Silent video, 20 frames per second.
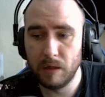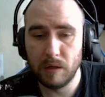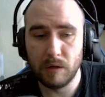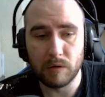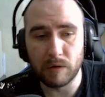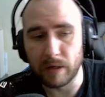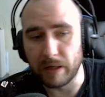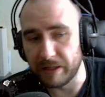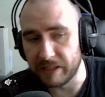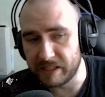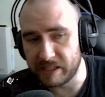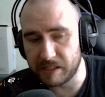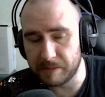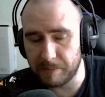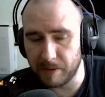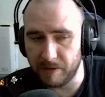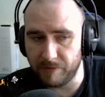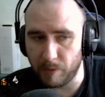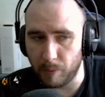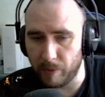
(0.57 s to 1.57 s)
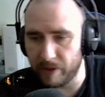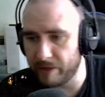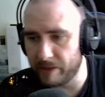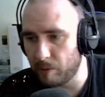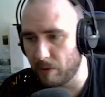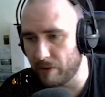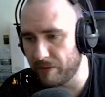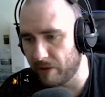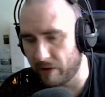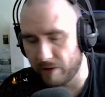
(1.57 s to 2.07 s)
Right, this is a bit of a weird
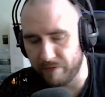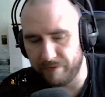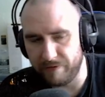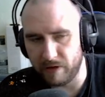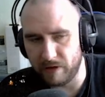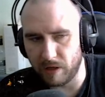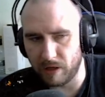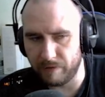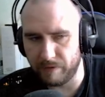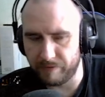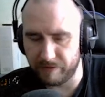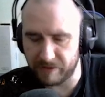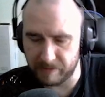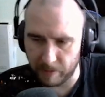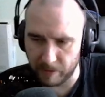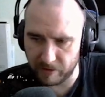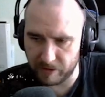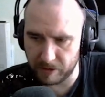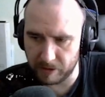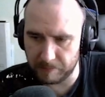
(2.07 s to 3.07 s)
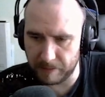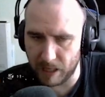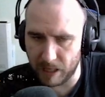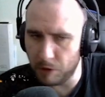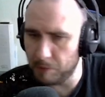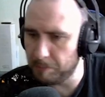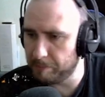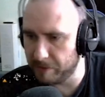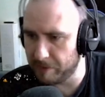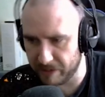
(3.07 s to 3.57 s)
one that I feel I've spoken
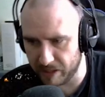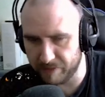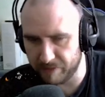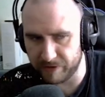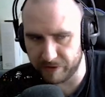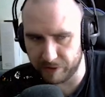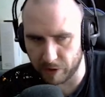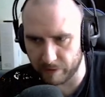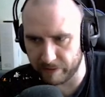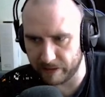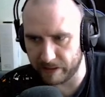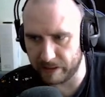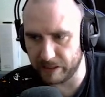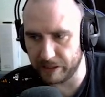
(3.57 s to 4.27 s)
about, but never directly